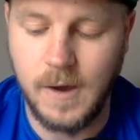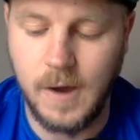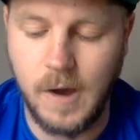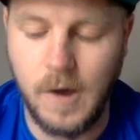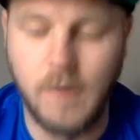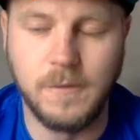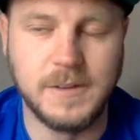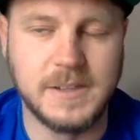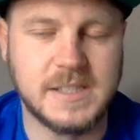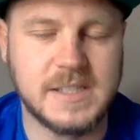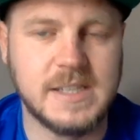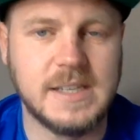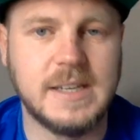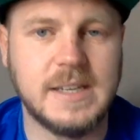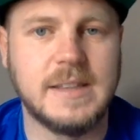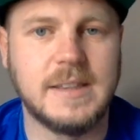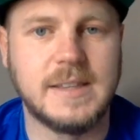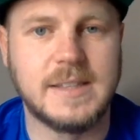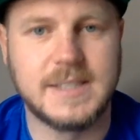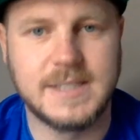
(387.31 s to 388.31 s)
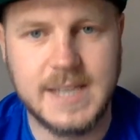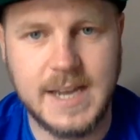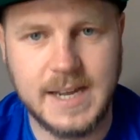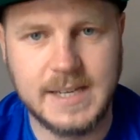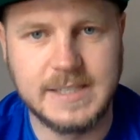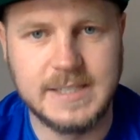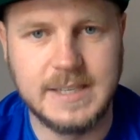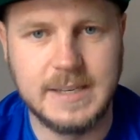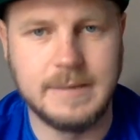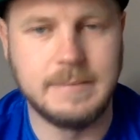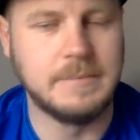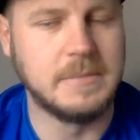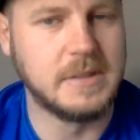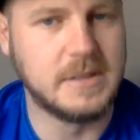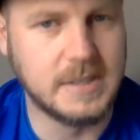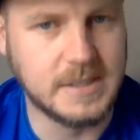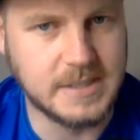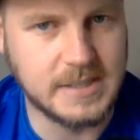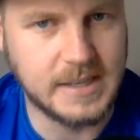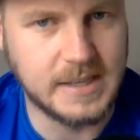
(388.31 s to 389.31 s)
Obviously, tag team
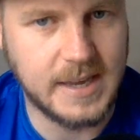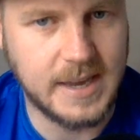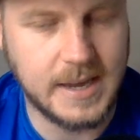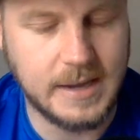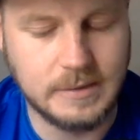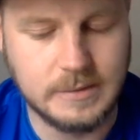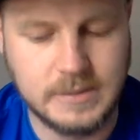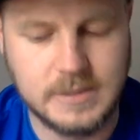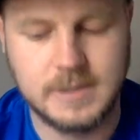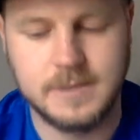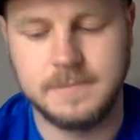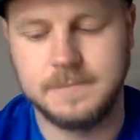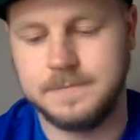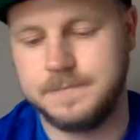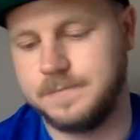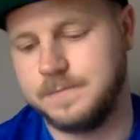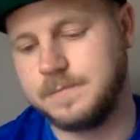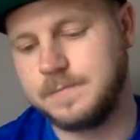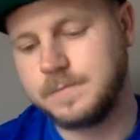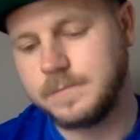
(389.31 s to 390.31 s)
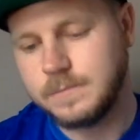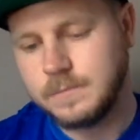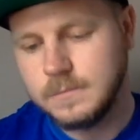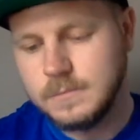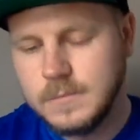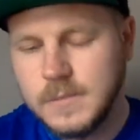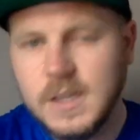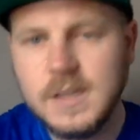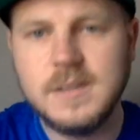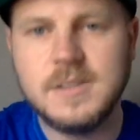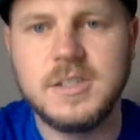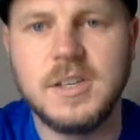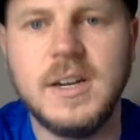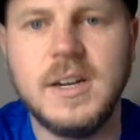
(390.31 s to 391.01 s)
doesn't count. So